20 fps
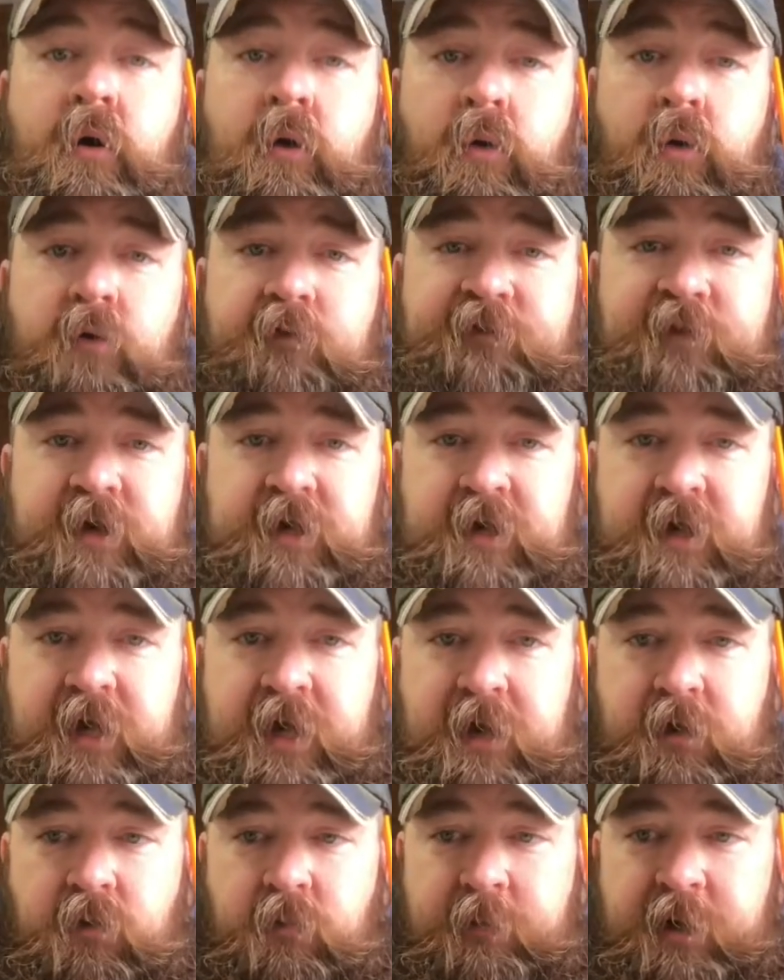figure it
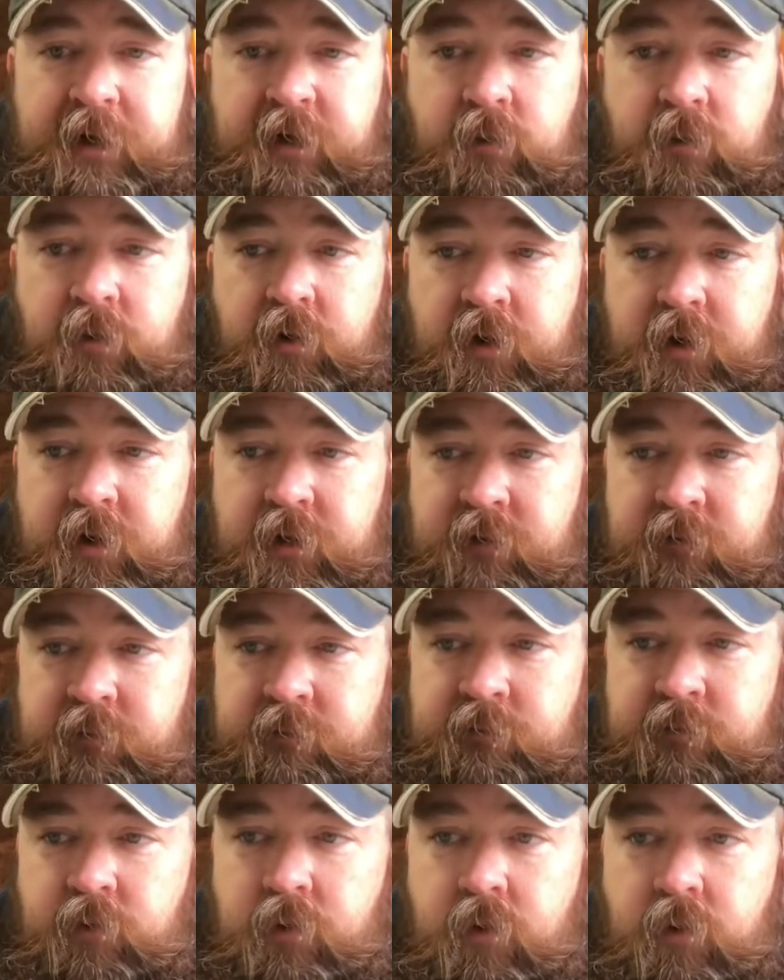out. We'll make it work,
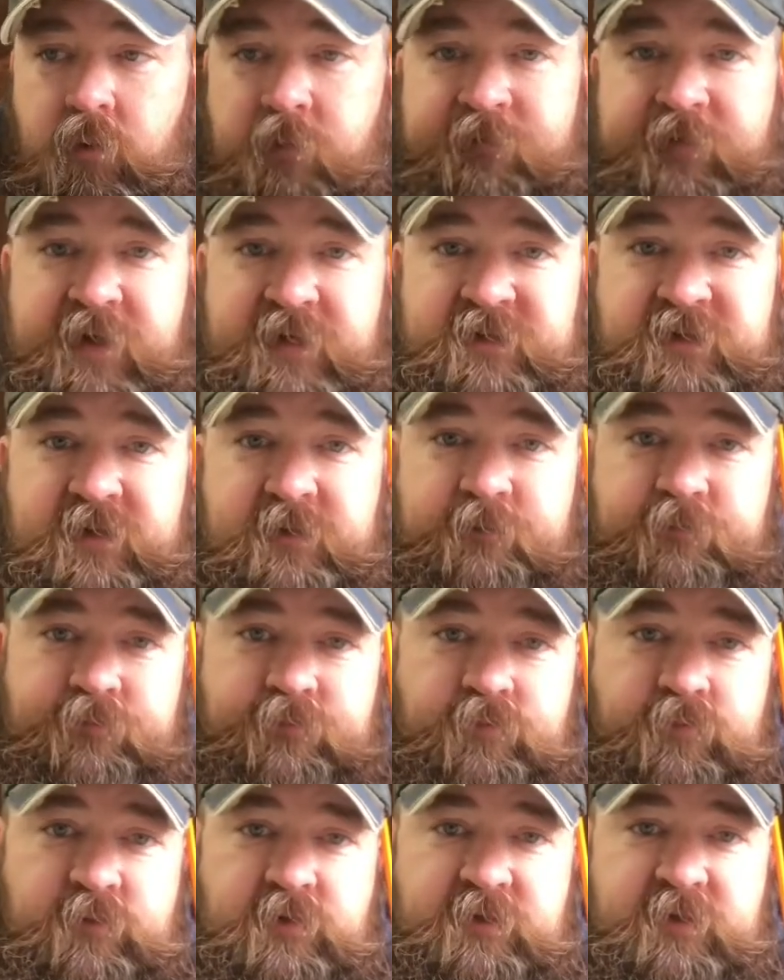or we'll fix it.
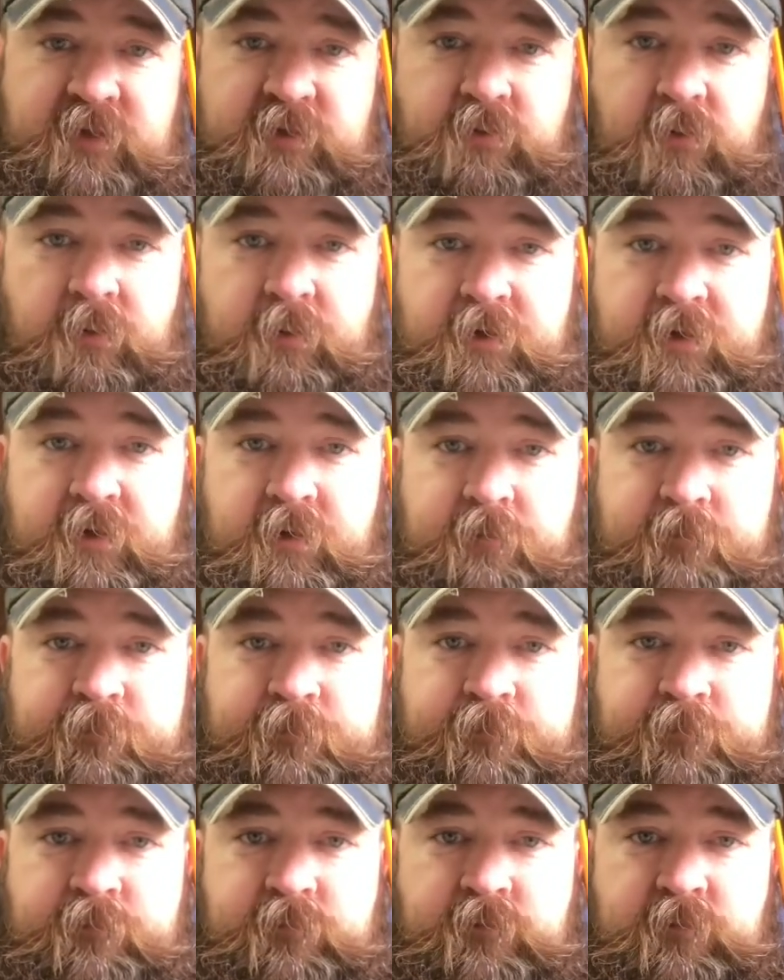'Cause that's what we do.
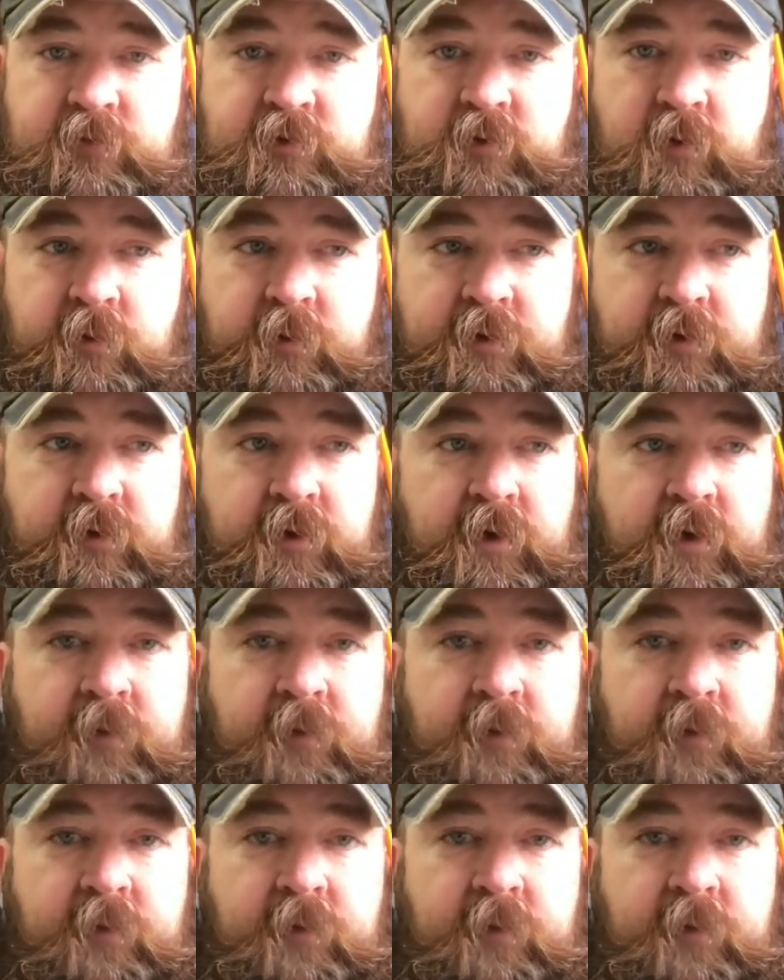That's what we do here.